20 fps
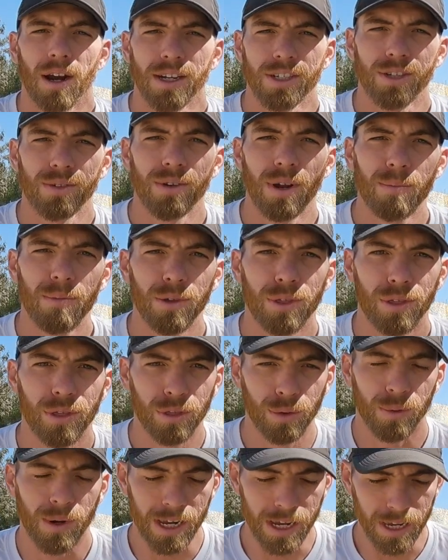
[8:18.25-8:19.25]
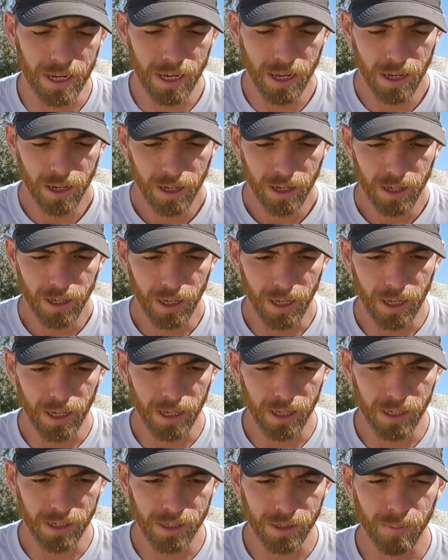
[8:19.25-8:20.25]
right, so number 3
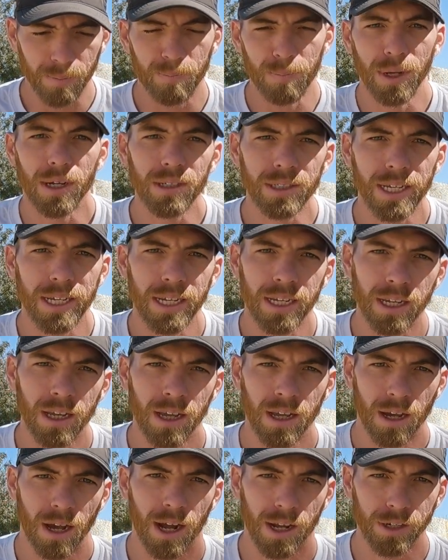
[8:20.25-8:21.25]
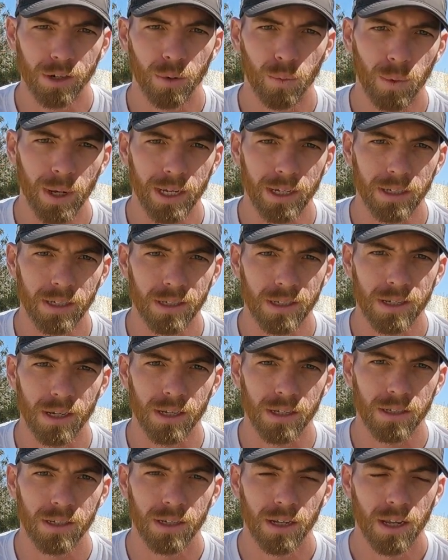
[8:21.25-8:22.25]
is building on your
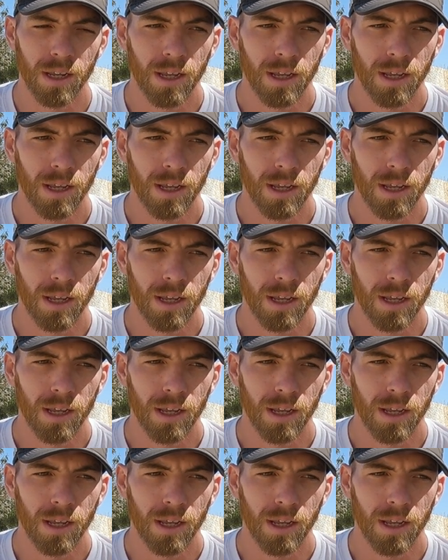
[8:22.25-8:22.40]
weaknesses.